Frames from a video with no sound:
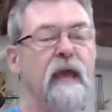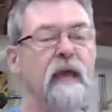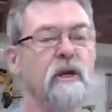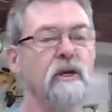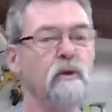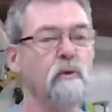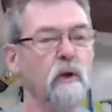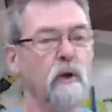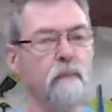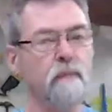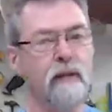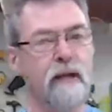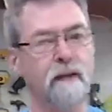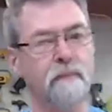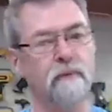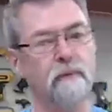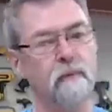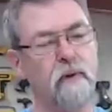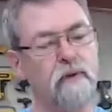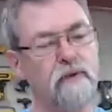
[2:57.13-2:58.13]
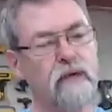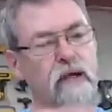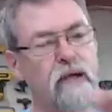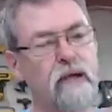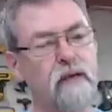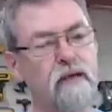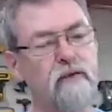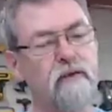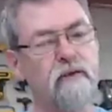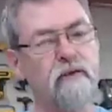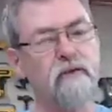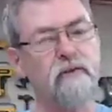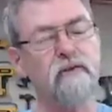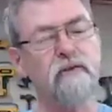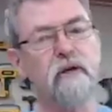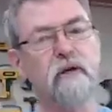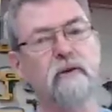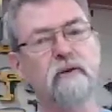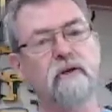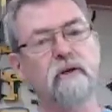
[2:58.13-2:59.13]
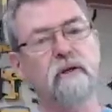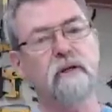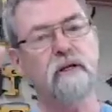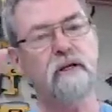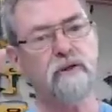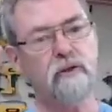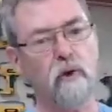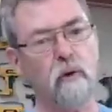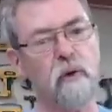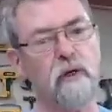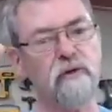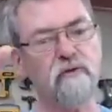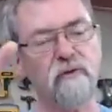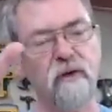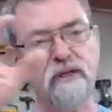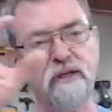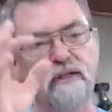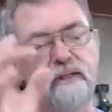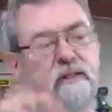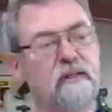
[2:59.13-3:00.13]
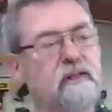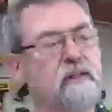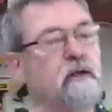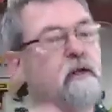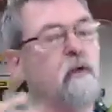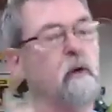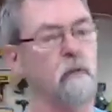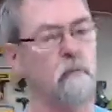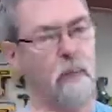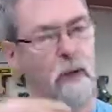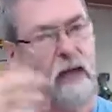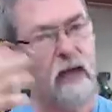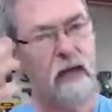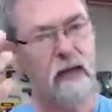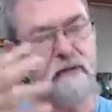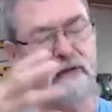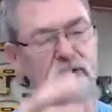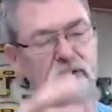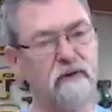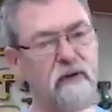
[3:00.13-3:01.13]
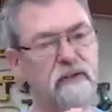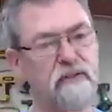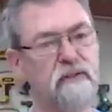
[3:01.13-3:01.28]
and you want to be able to rotate it so that it's always facing the sun, or part of it is